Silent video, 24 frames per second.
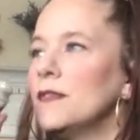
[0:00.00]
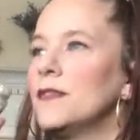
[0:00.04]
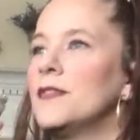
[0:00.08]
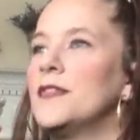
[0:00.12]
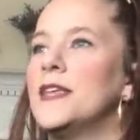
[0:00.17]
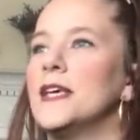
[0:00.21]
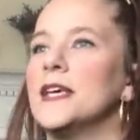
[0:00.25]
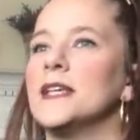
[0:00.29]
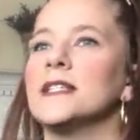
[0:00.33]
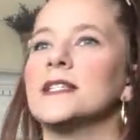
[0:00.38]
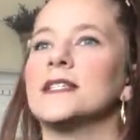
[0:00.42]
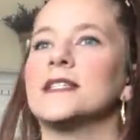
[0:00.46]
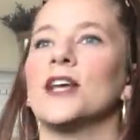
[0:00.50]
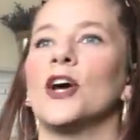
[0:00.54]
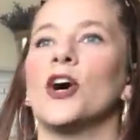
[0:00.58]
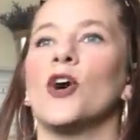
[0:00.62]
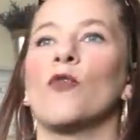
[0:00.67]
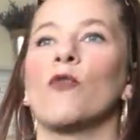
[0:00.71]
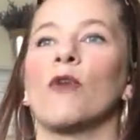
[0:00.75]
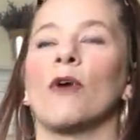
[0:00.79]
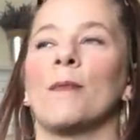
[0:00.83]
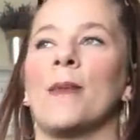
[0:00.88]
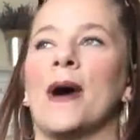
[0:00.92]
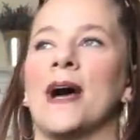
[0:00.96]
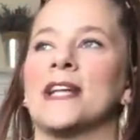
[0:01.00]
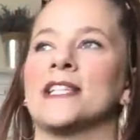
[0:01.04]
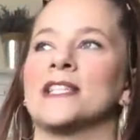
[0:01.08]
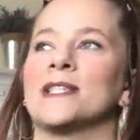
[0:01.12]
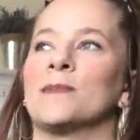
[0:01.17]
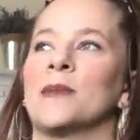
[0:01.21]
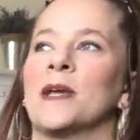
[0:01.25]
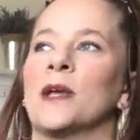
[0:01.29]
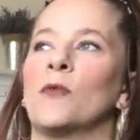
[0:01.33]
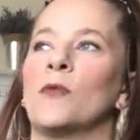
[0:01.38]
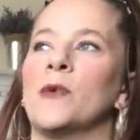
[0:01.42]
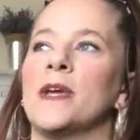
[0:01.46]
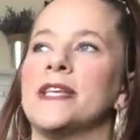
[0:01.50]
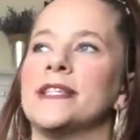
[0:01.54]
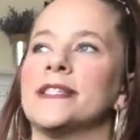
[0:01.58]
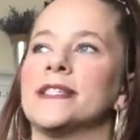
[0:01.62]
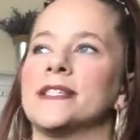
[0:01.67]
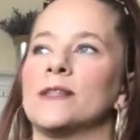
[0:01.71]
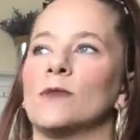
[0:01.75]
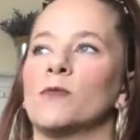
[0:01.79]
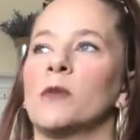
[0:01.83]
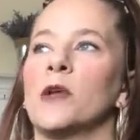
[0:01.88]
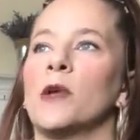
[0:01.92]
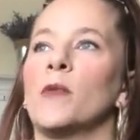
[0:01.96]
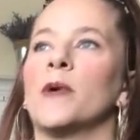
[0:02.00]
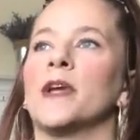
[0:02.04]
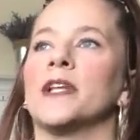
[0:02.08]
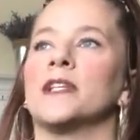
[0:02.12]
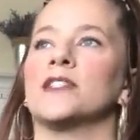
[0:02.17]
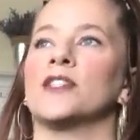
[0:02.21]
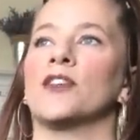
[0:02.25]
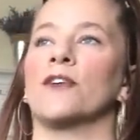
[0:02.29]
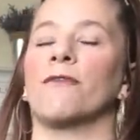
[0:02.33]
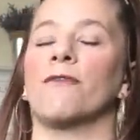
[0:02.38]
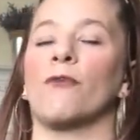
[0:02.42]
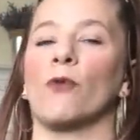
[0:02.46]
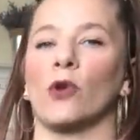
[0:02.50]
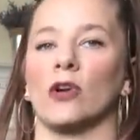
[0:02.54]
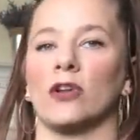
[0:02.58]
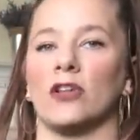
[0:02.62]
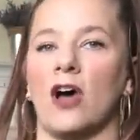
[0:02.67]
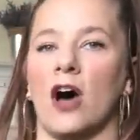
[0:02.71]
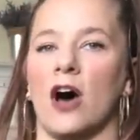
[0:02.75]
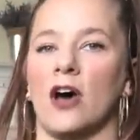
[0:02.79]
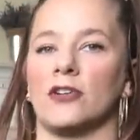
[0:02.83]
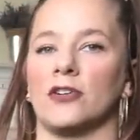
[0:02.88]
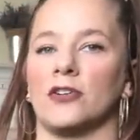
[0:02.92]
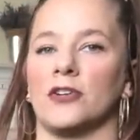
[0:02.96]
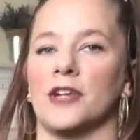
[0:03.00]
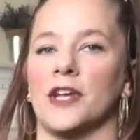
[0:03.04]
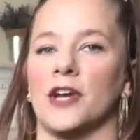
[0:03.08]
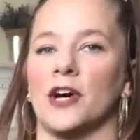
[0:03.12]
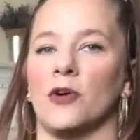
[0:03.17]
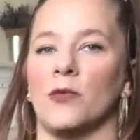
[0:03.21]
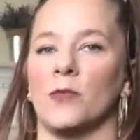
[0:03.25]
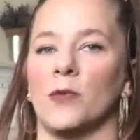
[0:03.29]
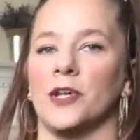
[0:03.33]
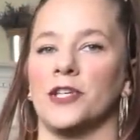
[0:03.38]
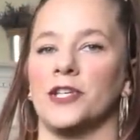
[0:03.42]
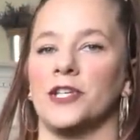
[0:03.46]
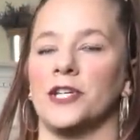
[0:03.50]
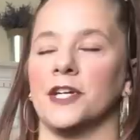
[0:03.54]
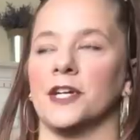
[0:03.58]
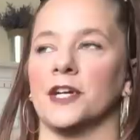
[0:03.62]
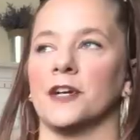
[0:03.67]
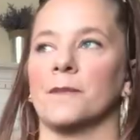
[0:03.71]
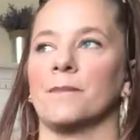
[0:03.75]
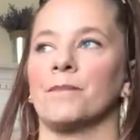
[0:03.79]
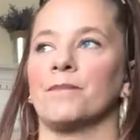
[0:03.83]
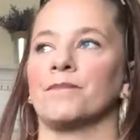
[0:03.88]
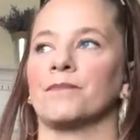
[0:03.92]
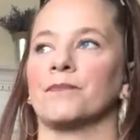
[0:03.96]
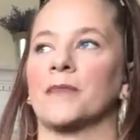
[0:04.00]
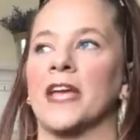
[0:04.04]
this reminds me, we went to Fort Lauderdale 1 year